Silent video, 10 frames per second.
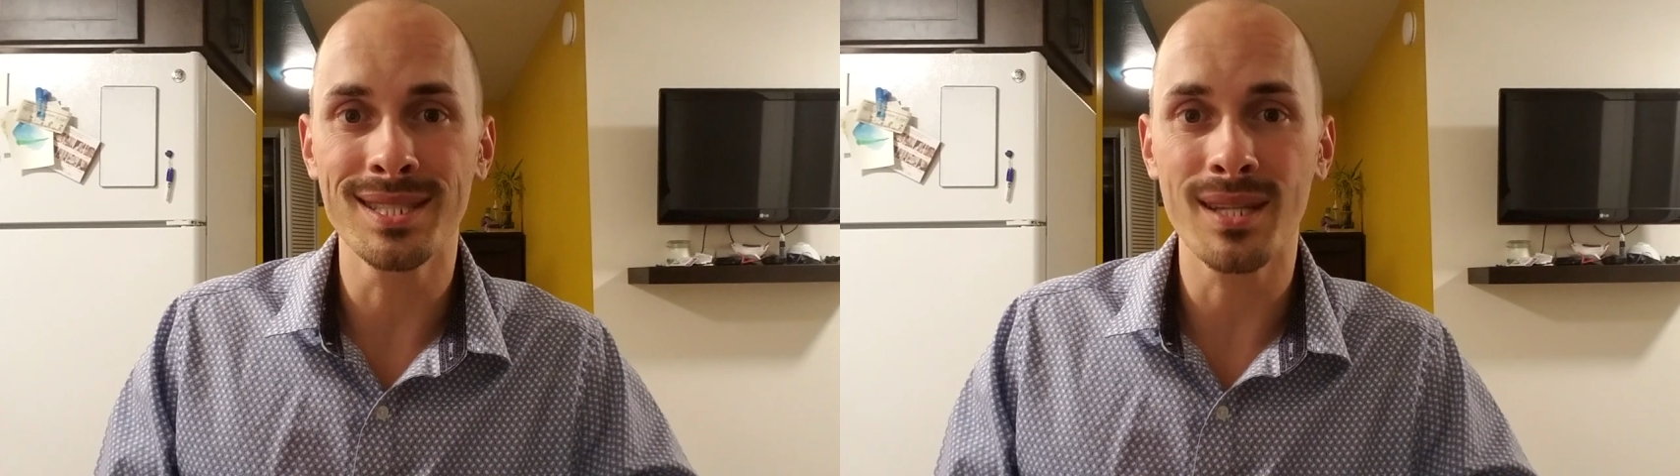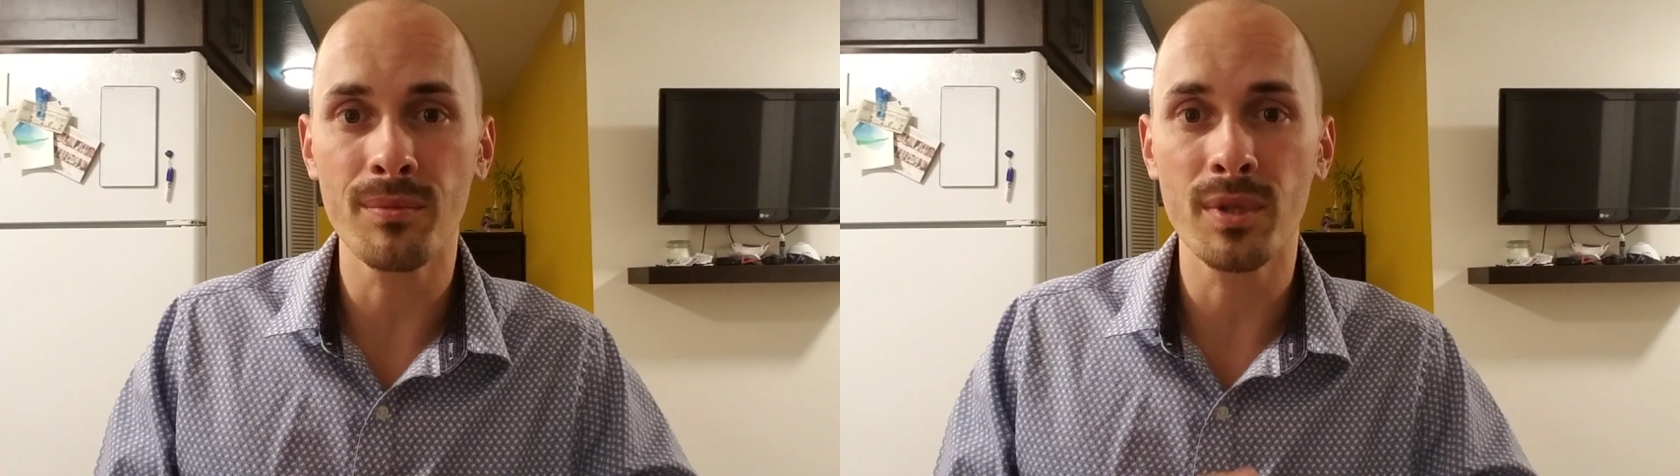
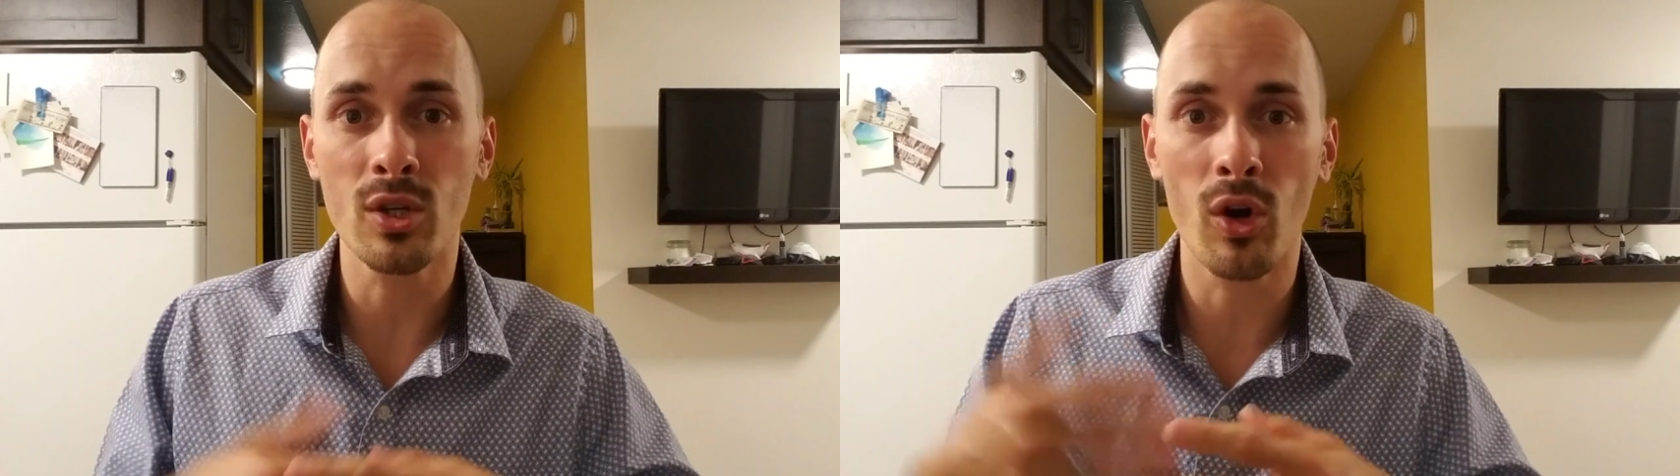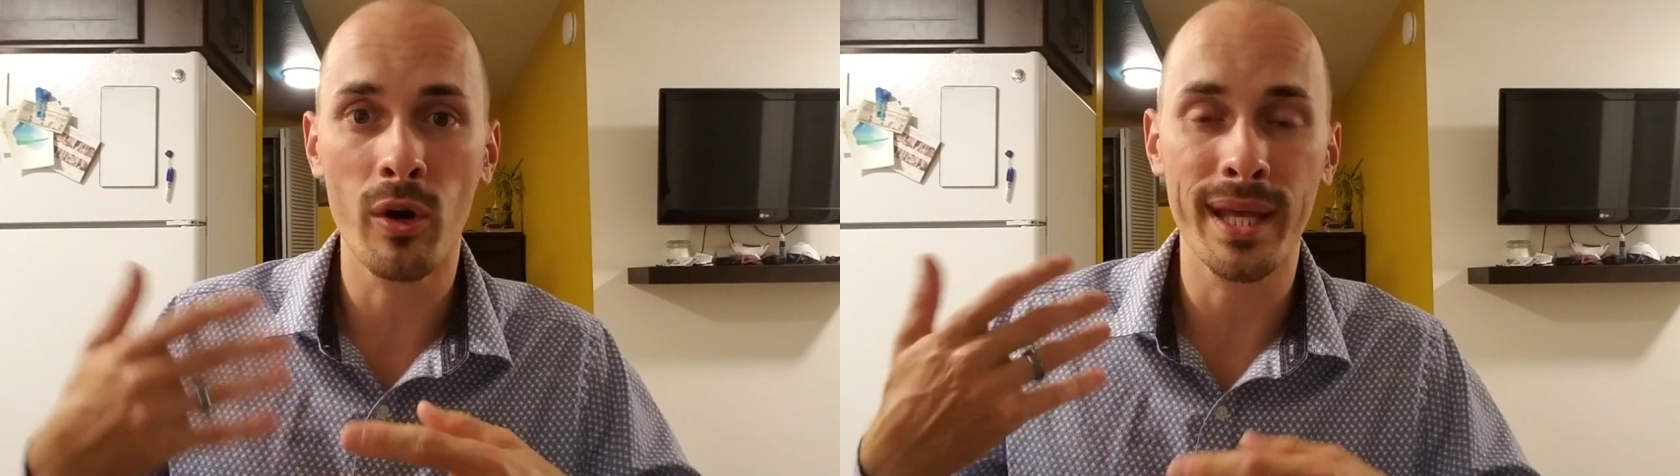something
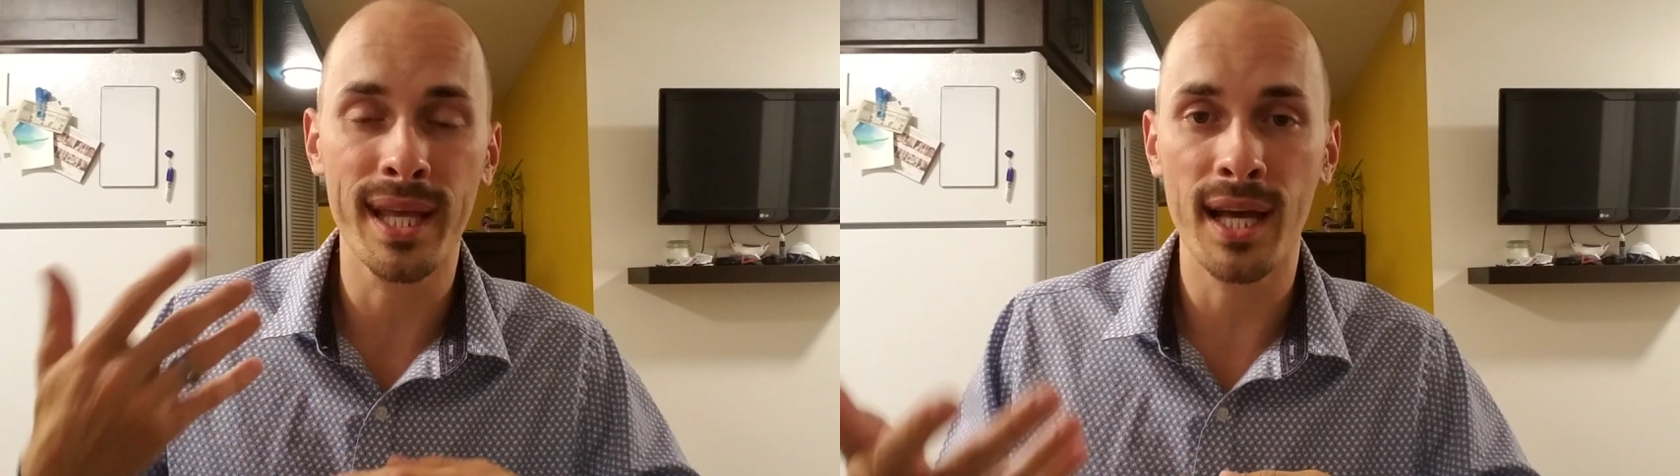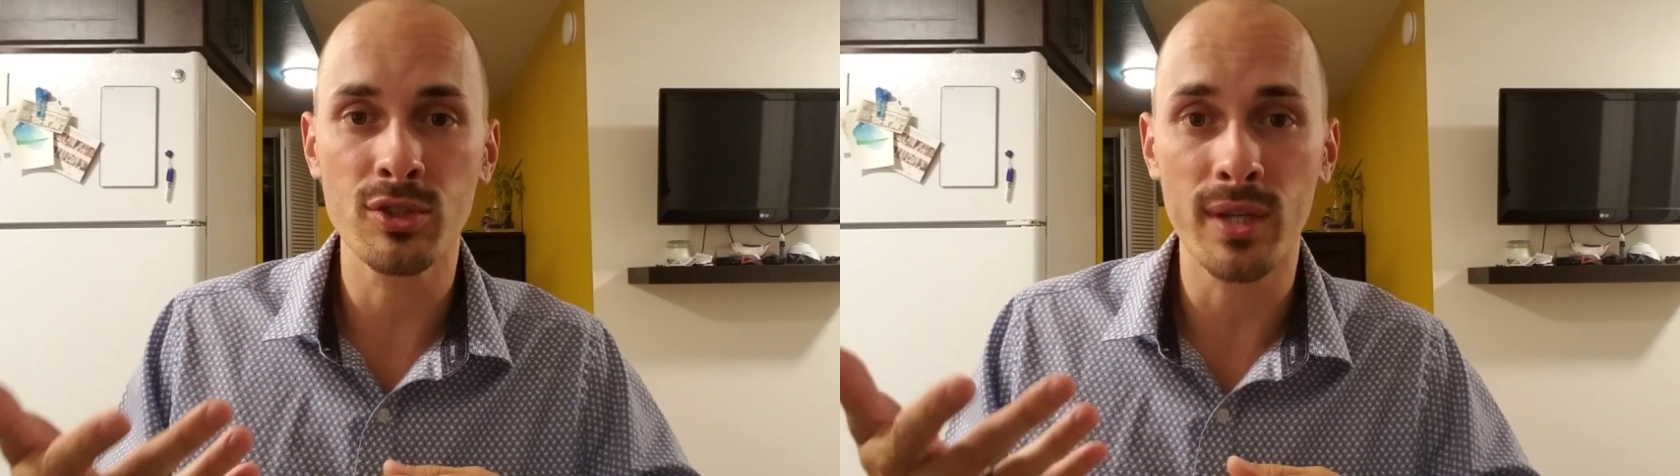called a
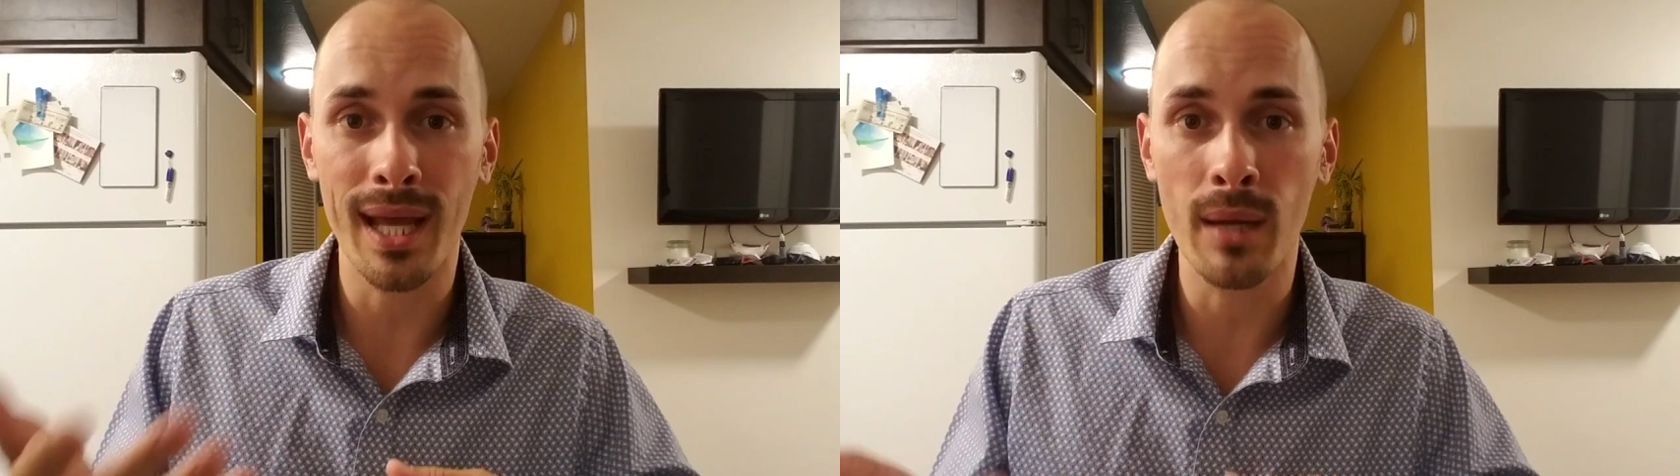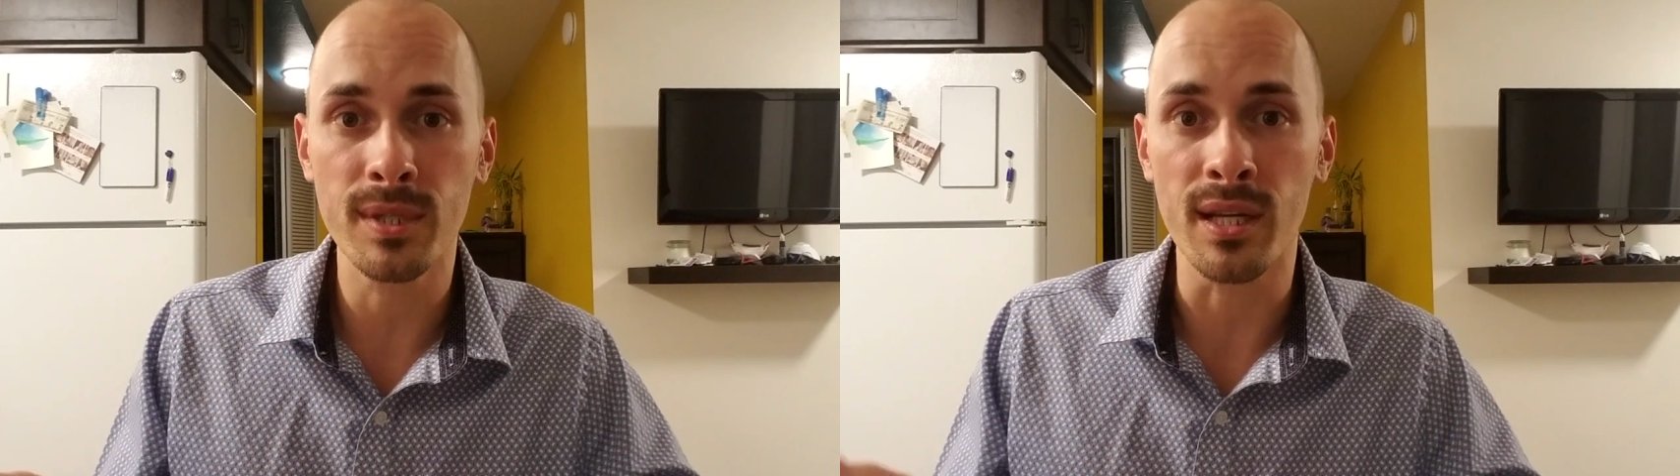gastric
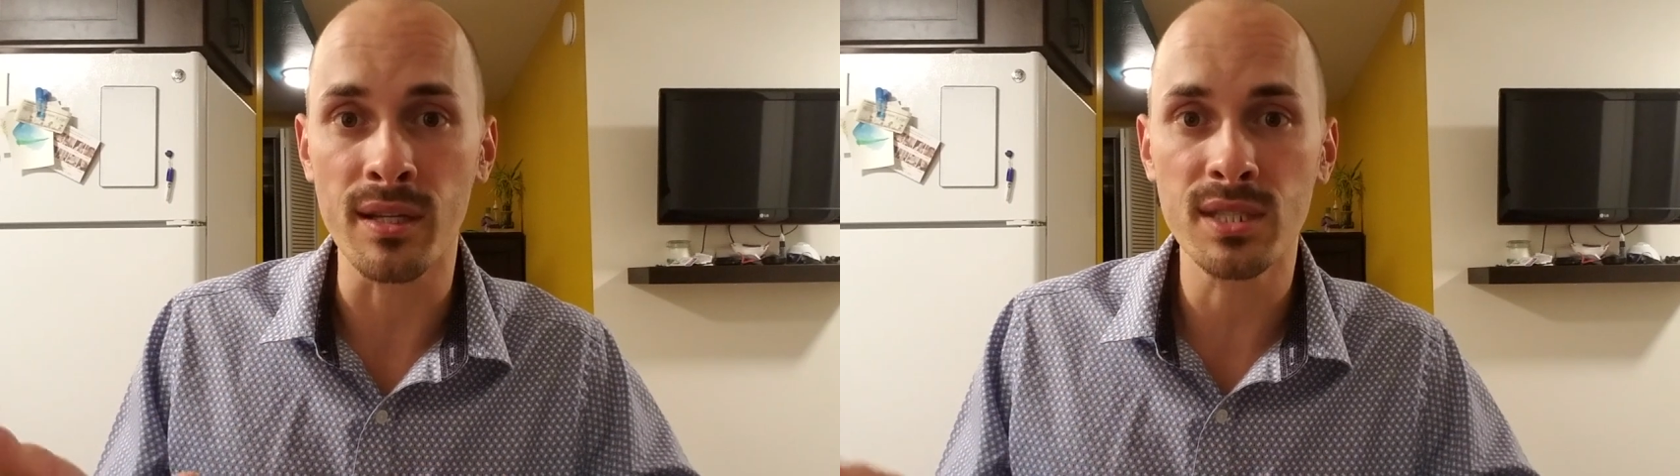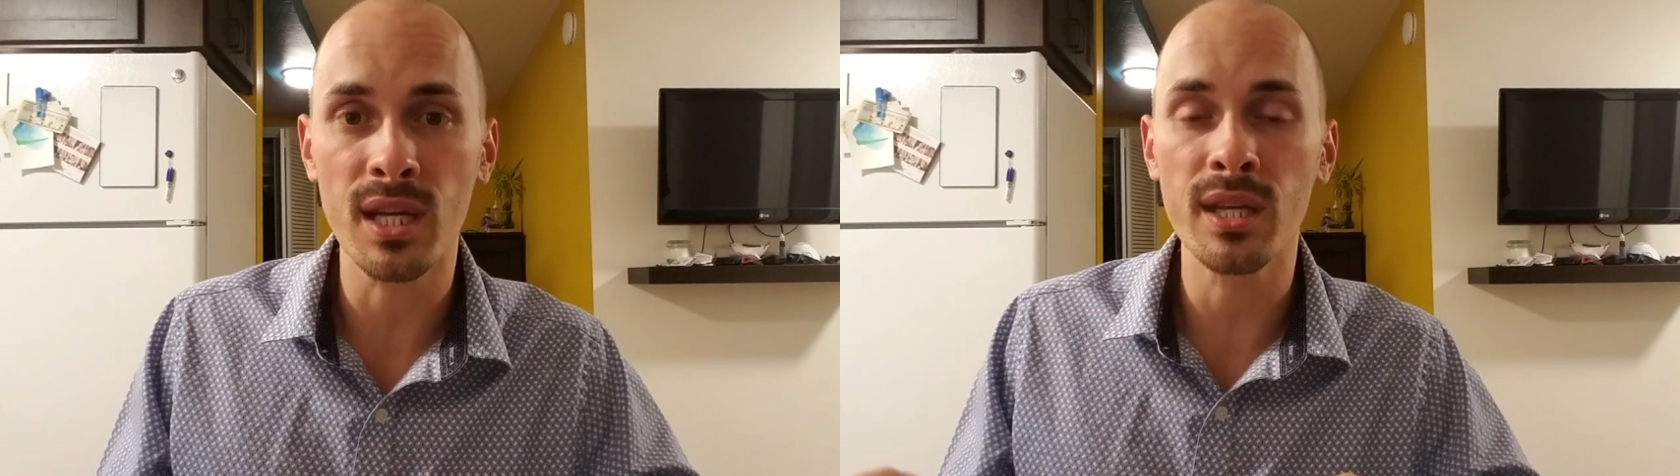emptying
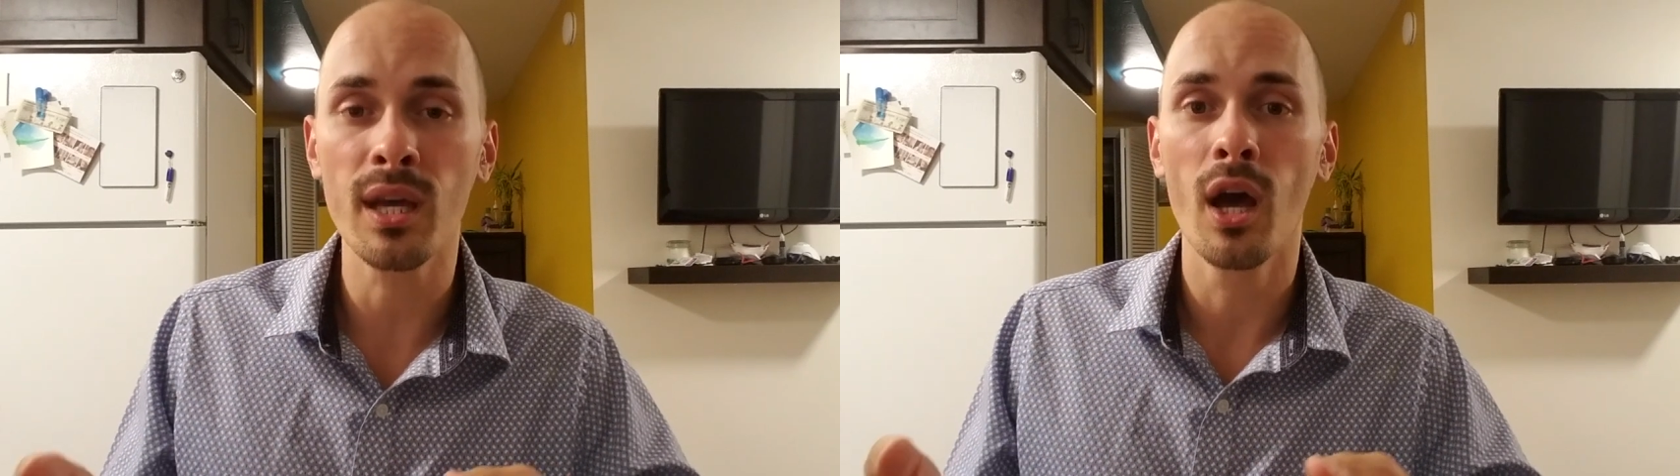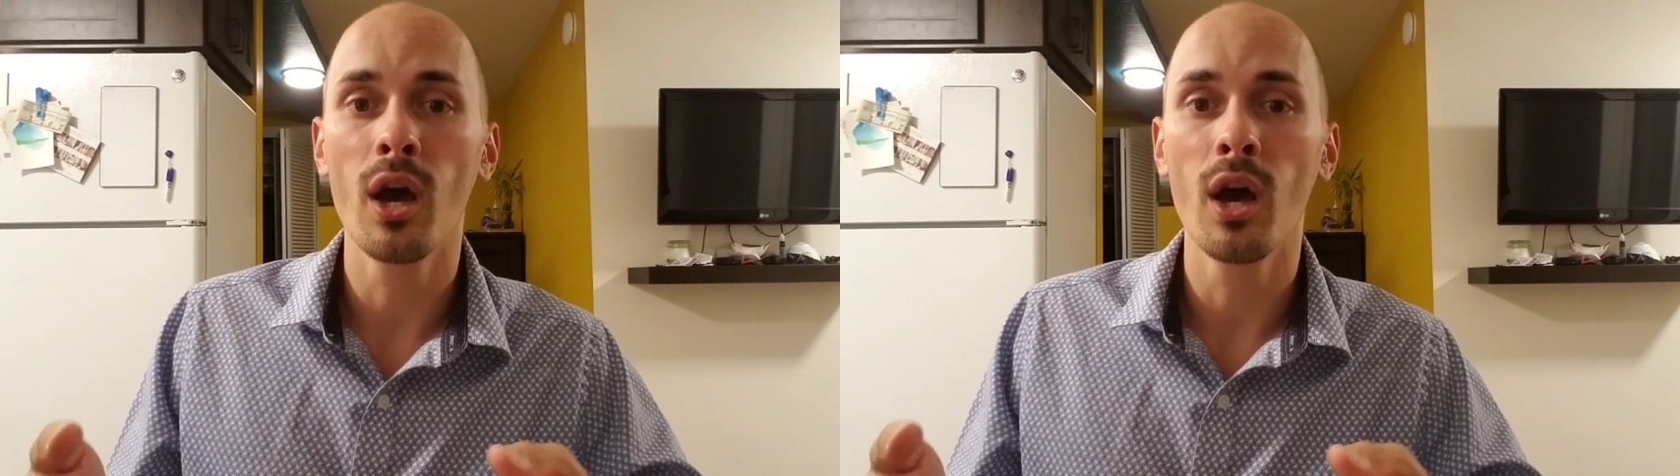study,